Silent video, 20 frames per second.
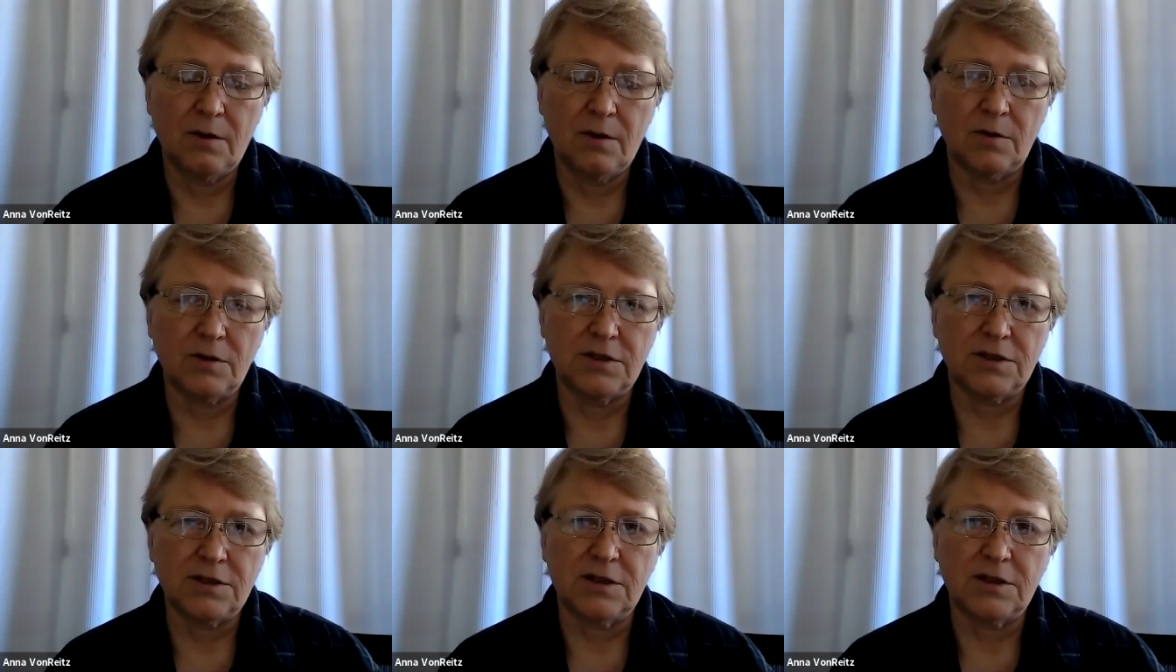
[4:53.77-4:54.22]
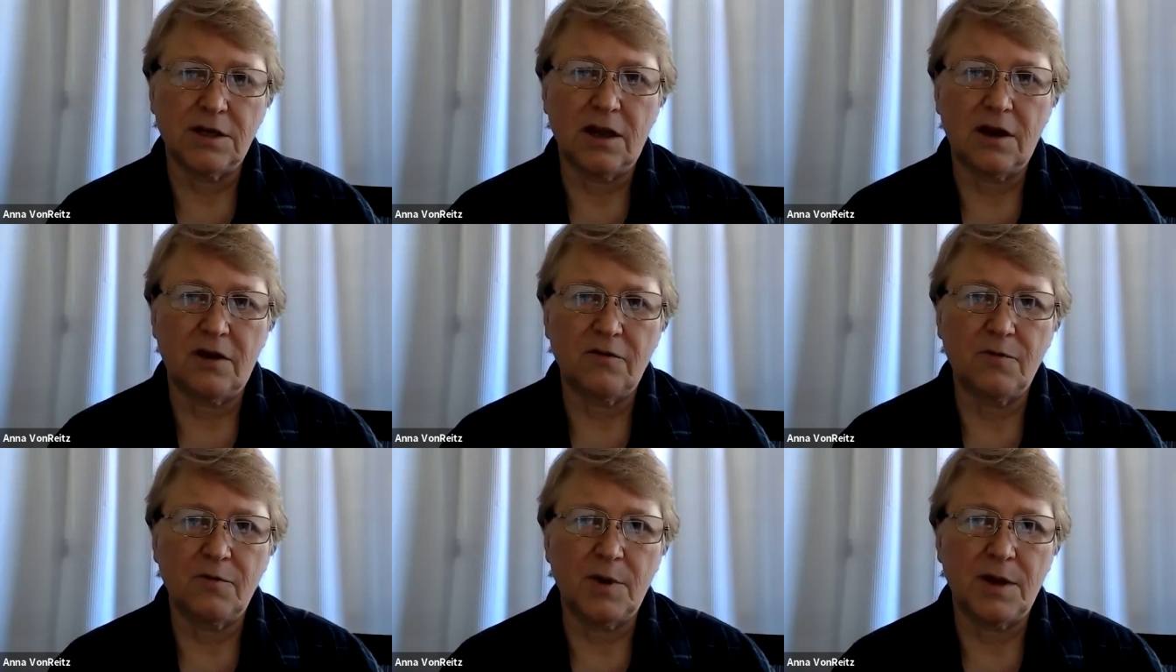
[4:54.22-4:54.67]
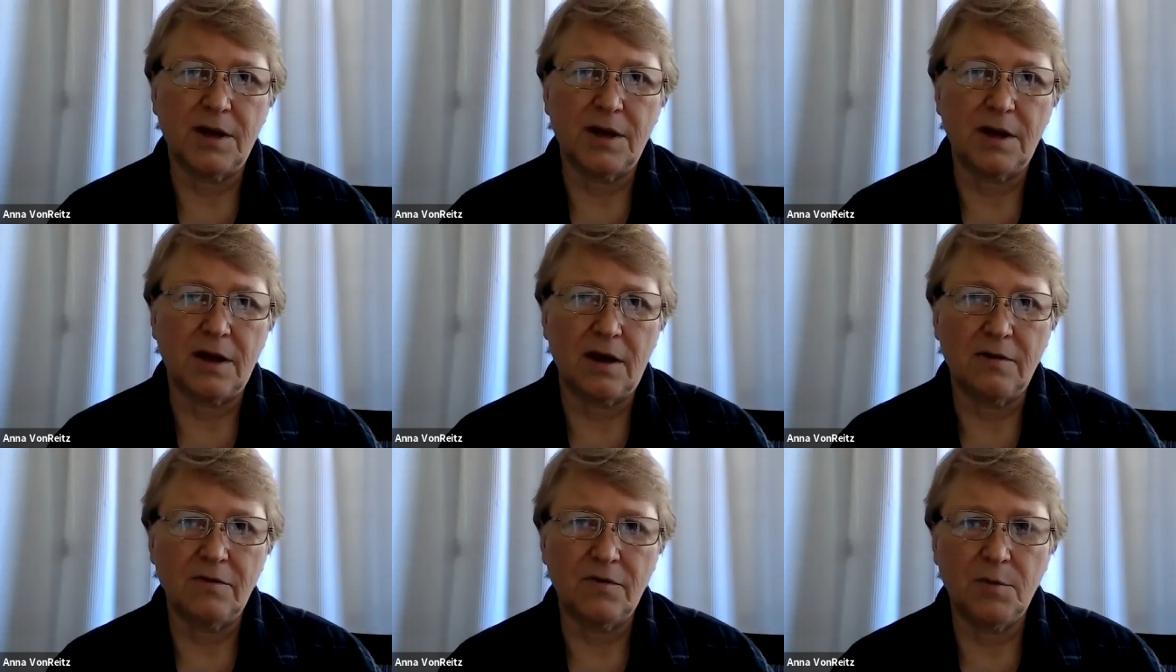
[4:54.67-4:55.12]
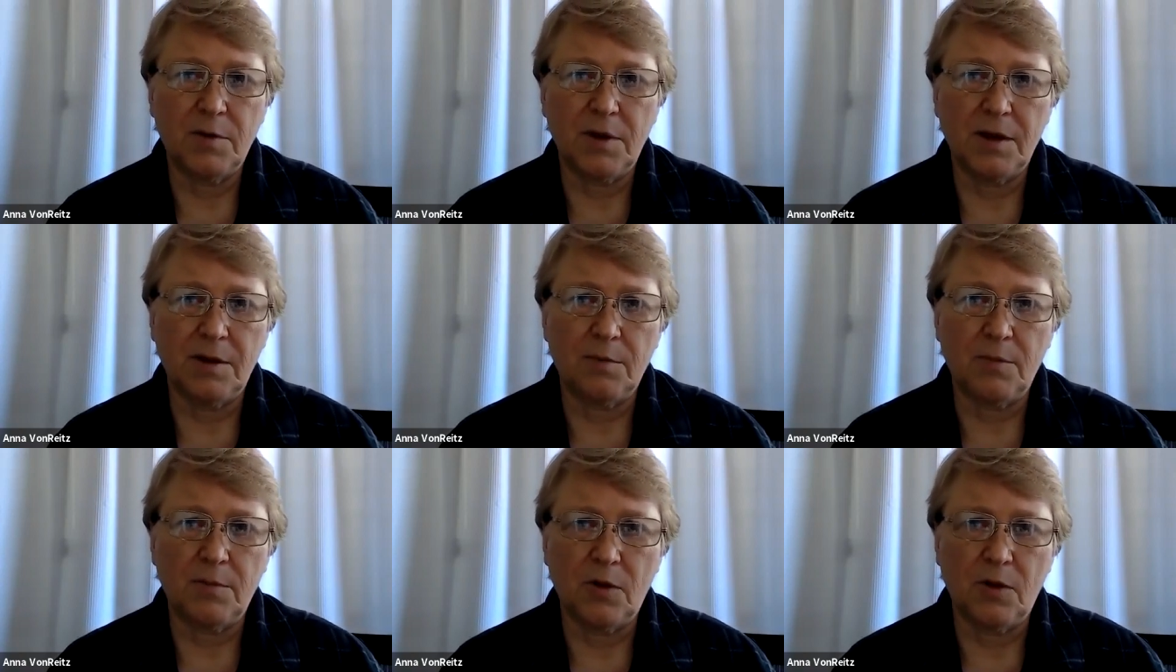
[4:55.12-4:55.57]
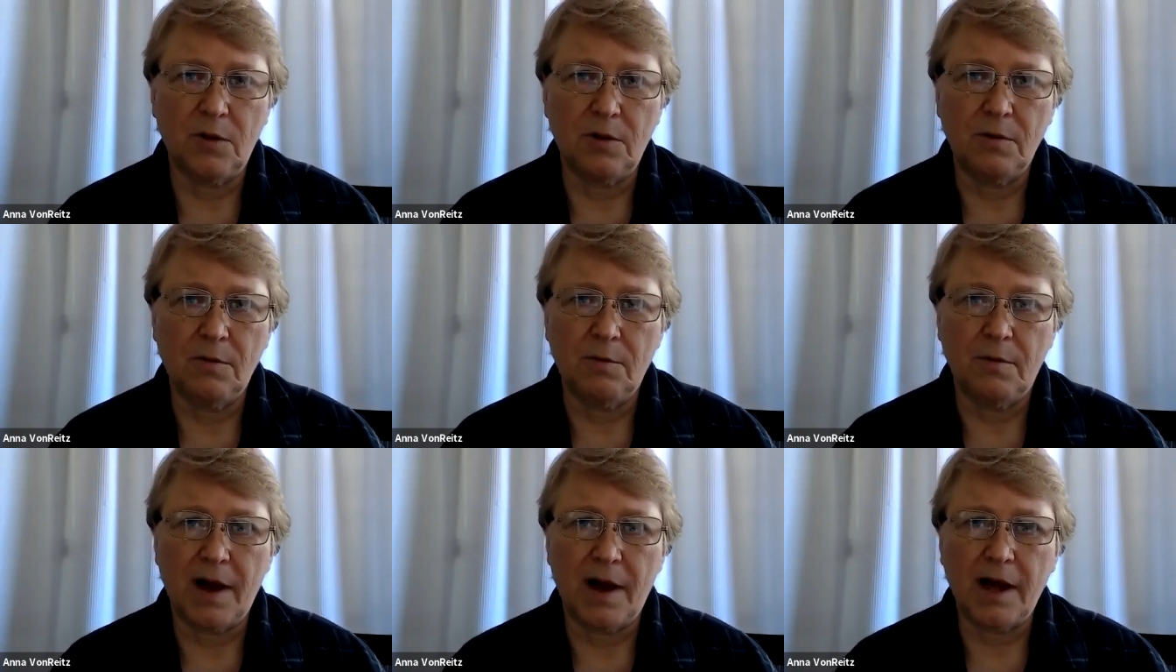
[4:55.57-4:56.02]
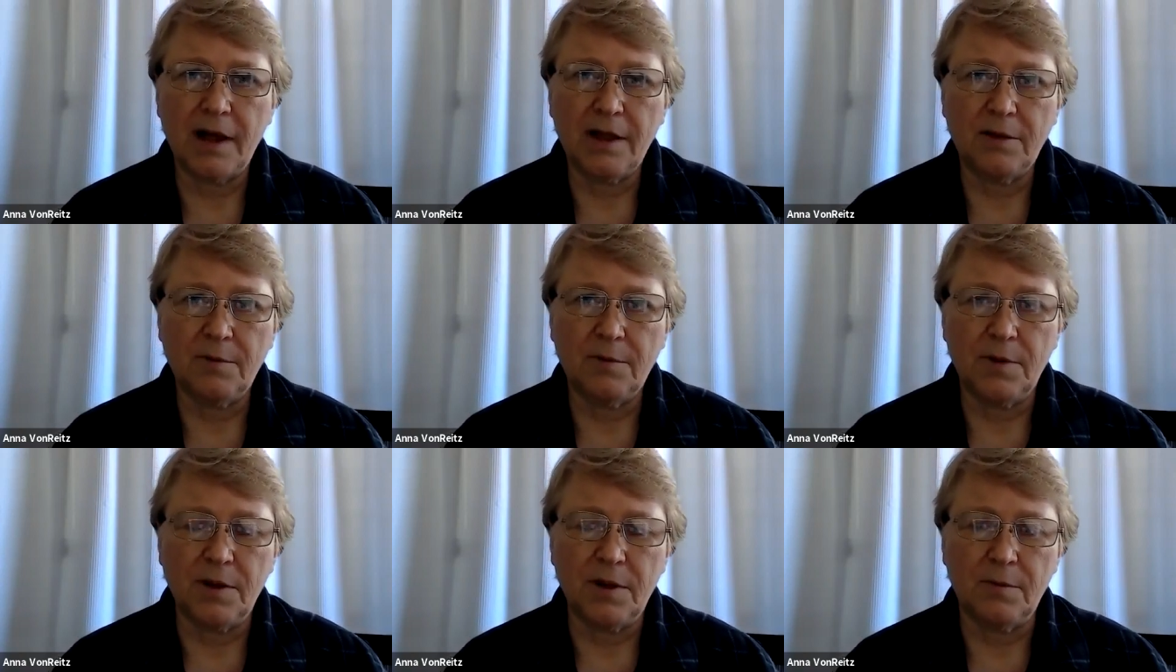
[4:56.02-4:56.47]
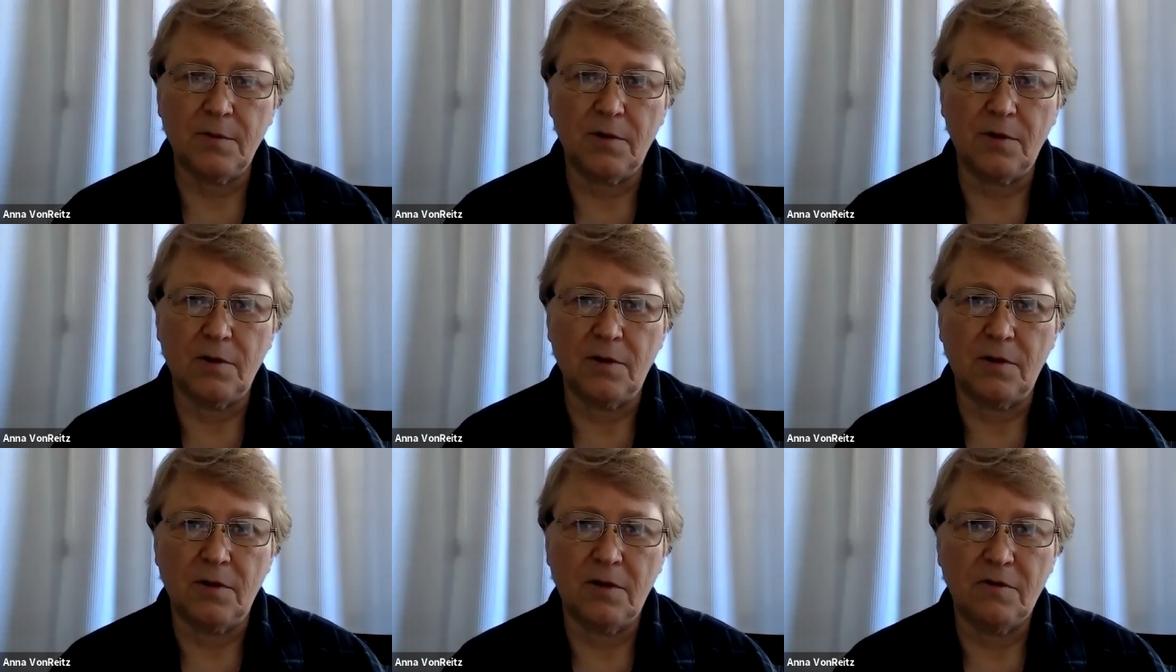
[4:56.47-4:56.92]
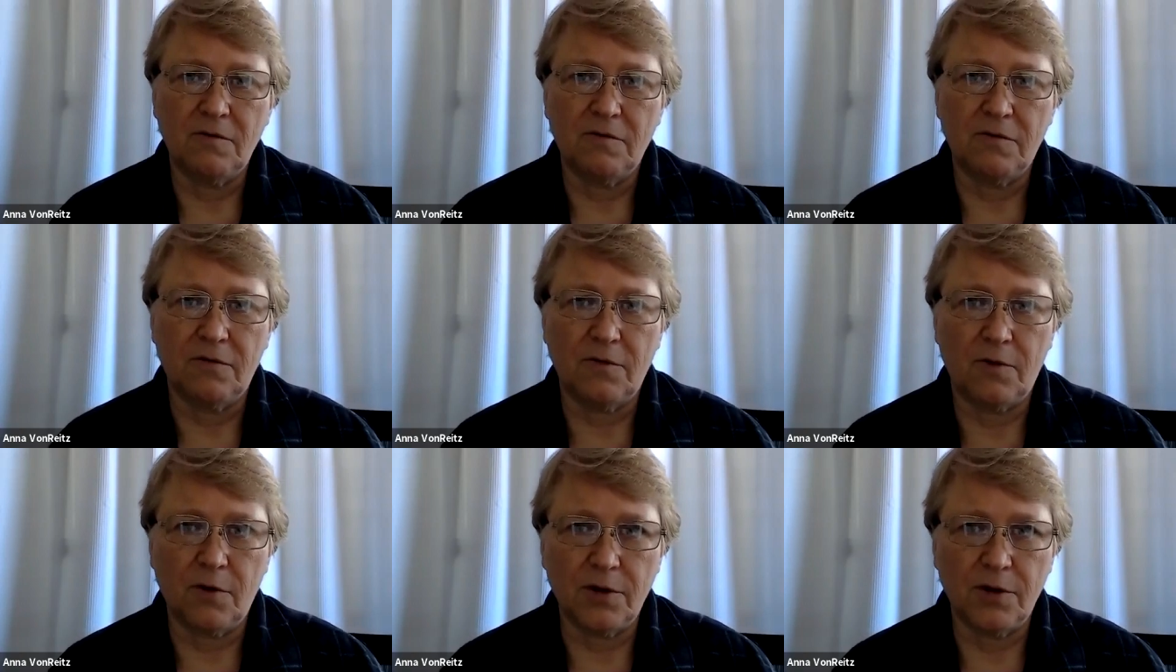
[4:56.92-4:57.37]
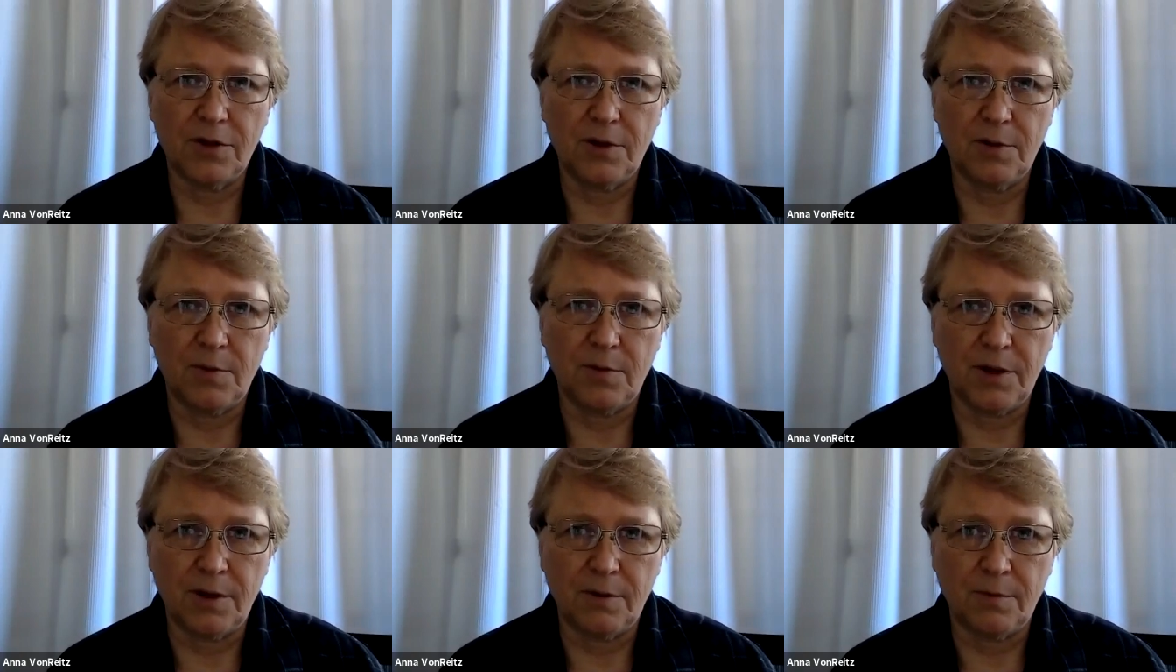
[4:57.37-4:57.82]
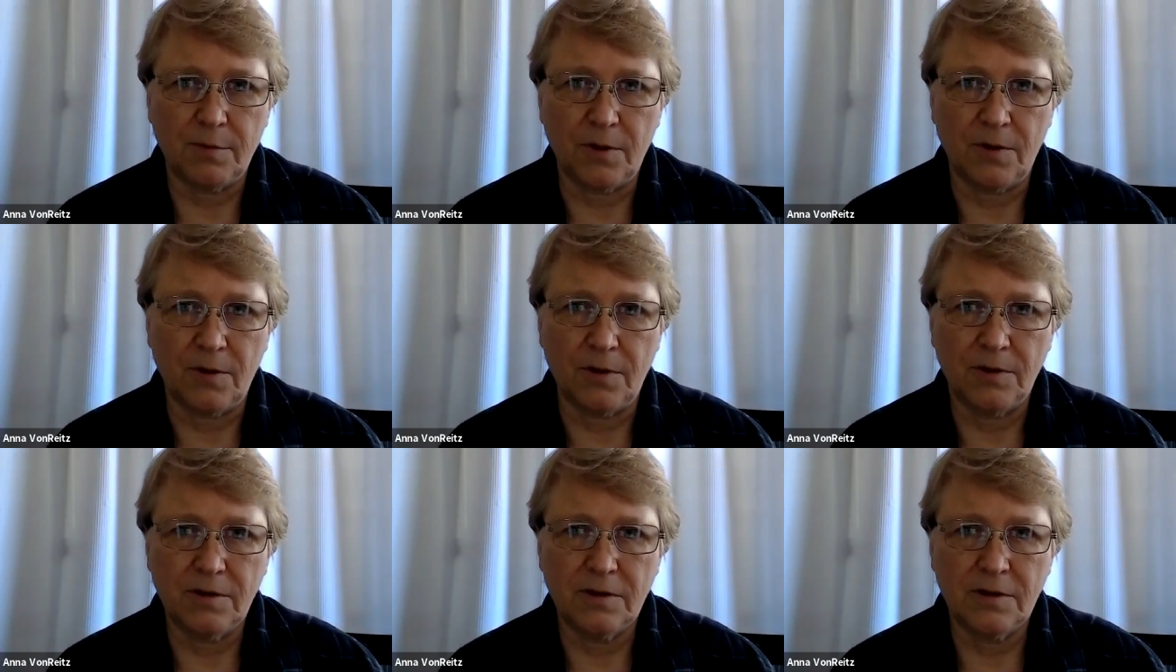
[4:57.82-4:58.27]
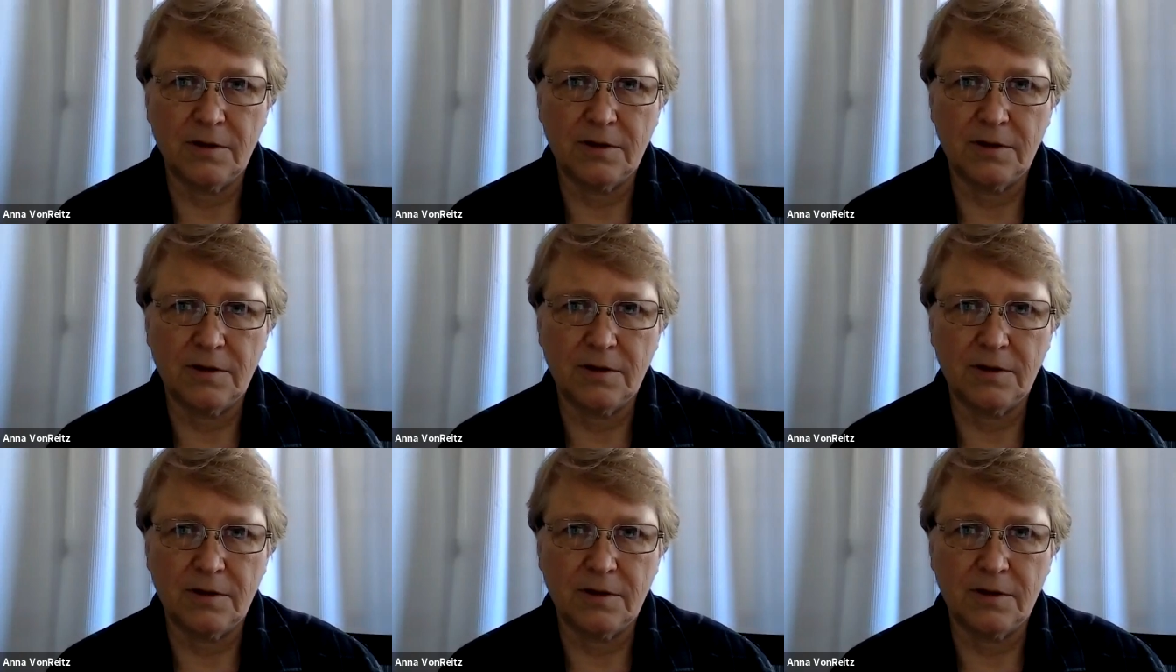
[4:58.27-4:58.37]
which is a government of the people, by the people, for the people,